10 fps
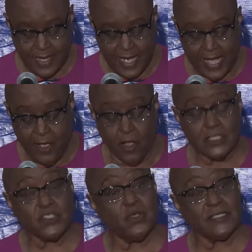I
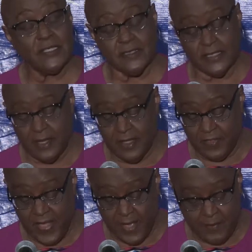also sincerely
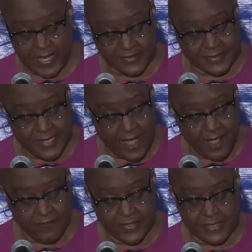thank my
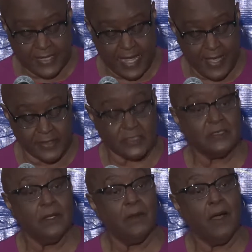staff and clients,
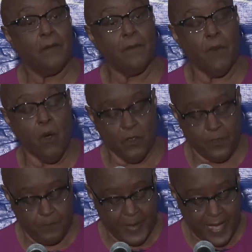
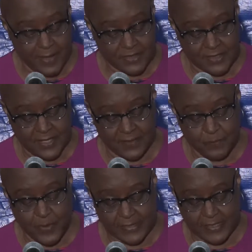both past and
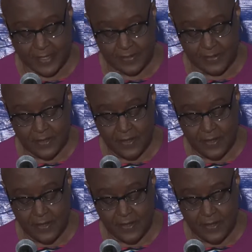present,